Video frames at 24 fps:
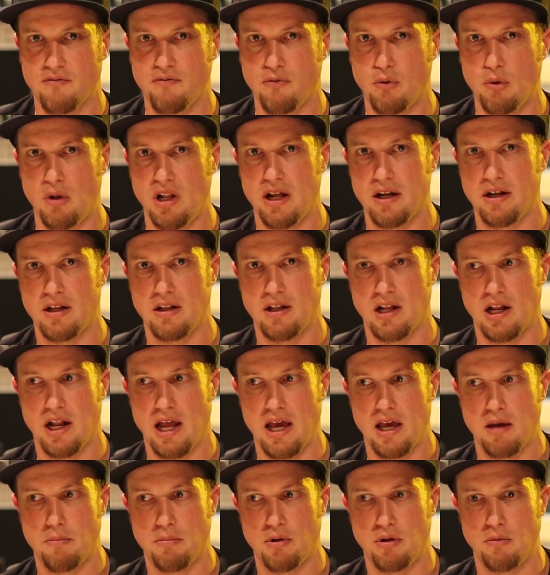fall under the
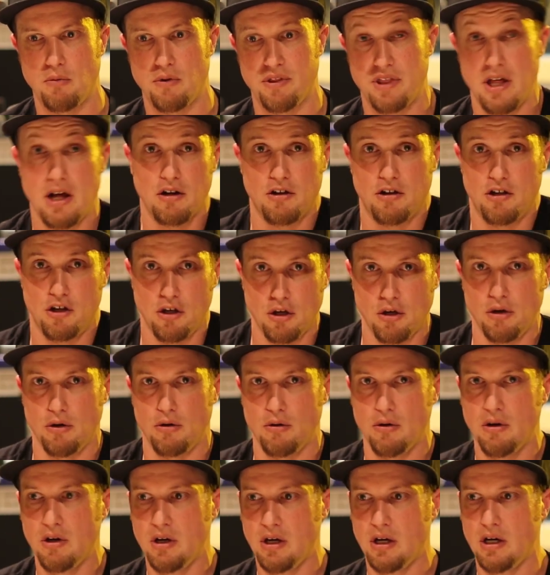label. Without
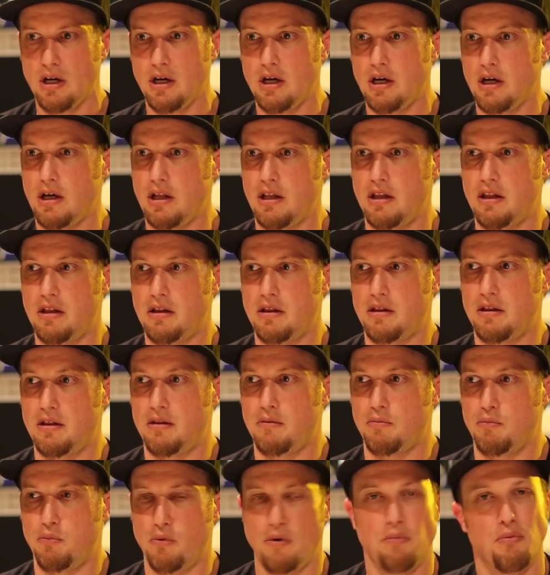you,
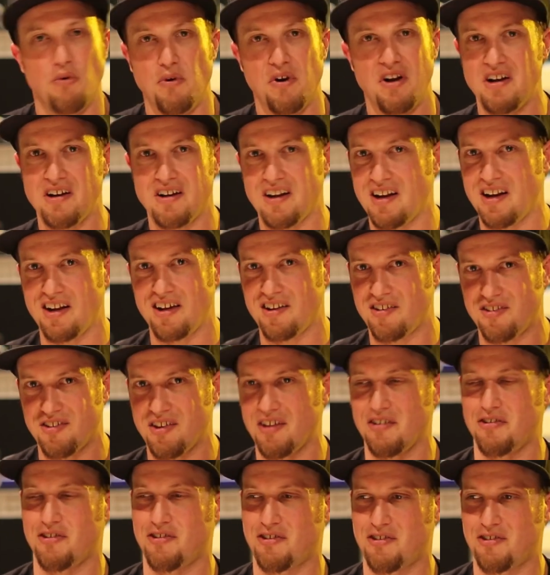we wouldn't
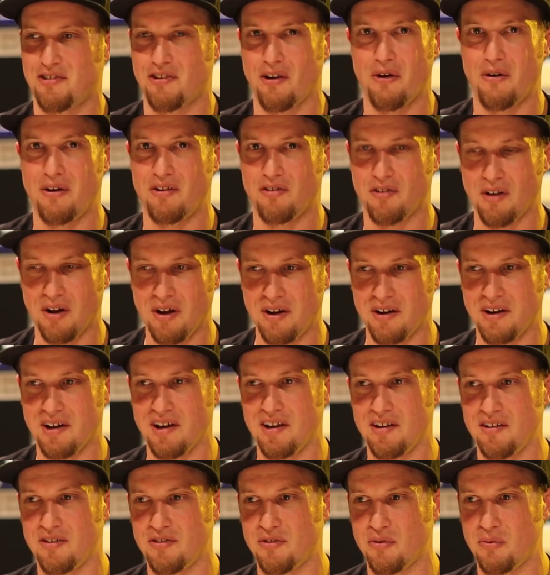exist. So as long
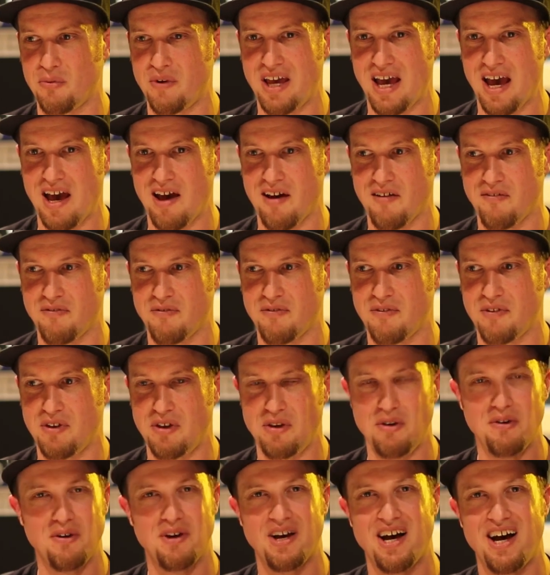as we have
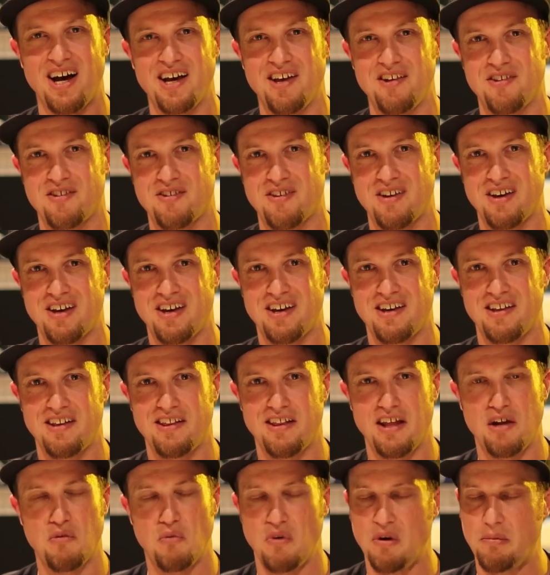you guys,
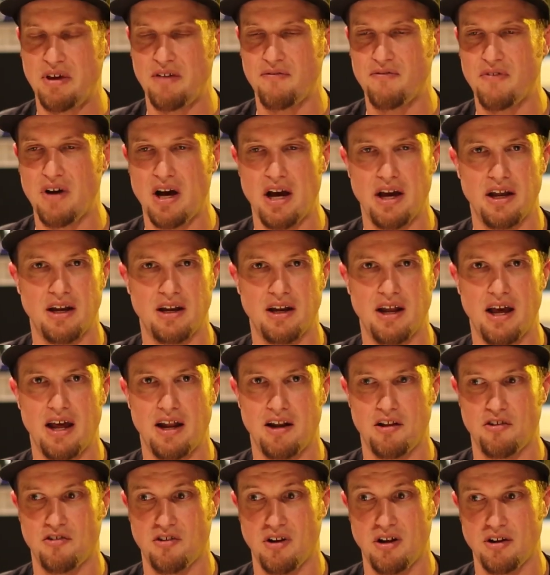then we'll be fine. And
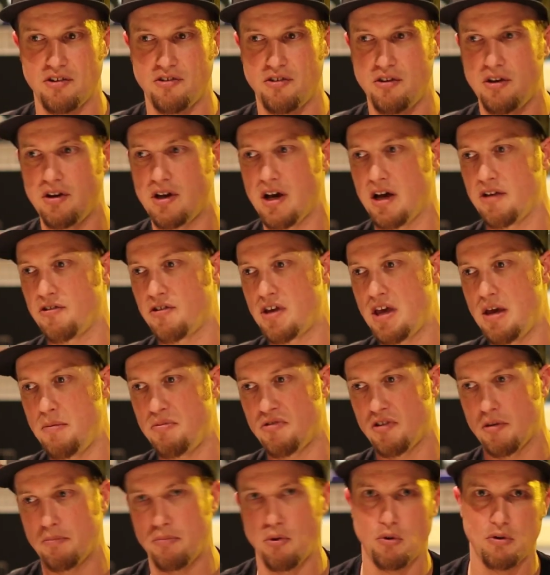as long as you guys keep
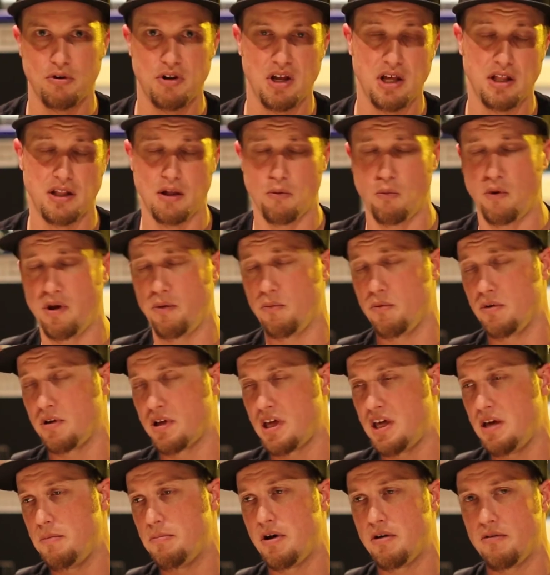supporting, then we will
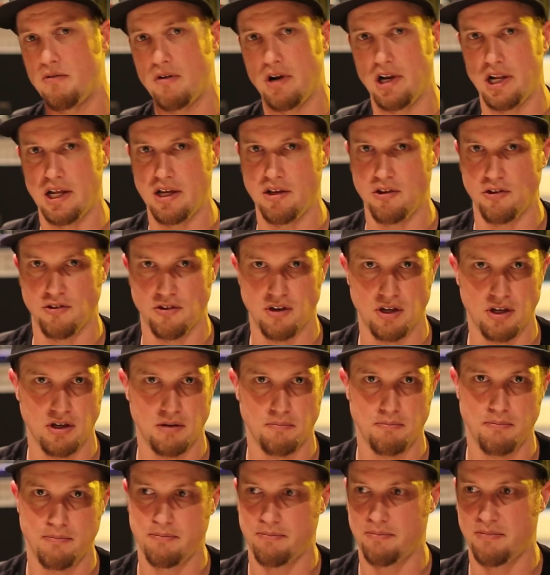keep on releasing.
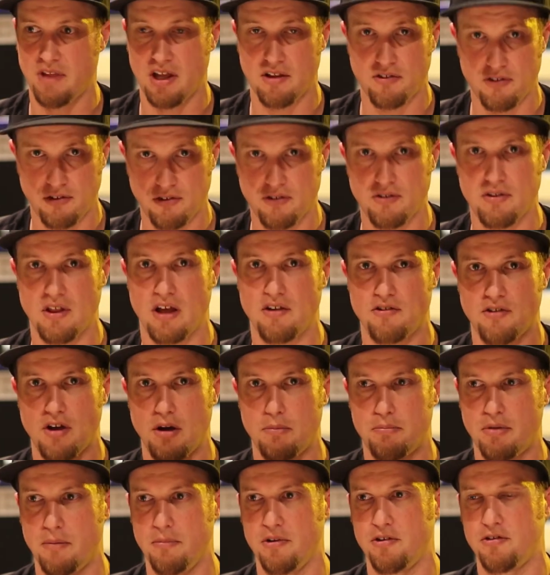That's our
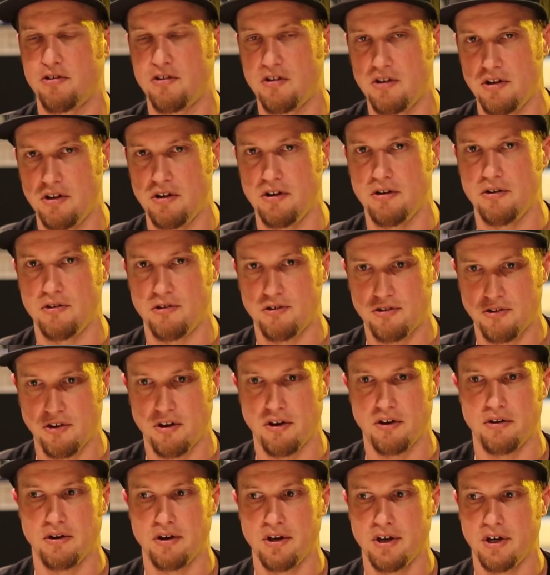promise to you.
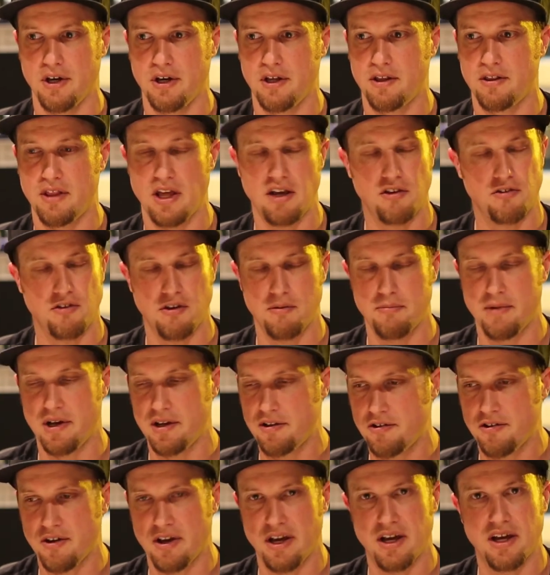So thanks so
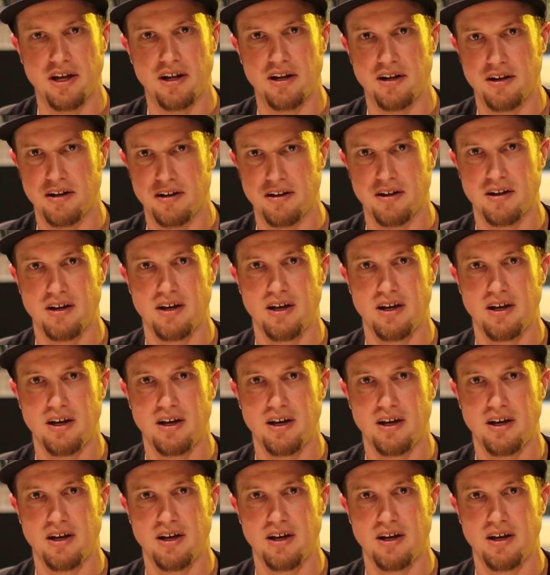much, and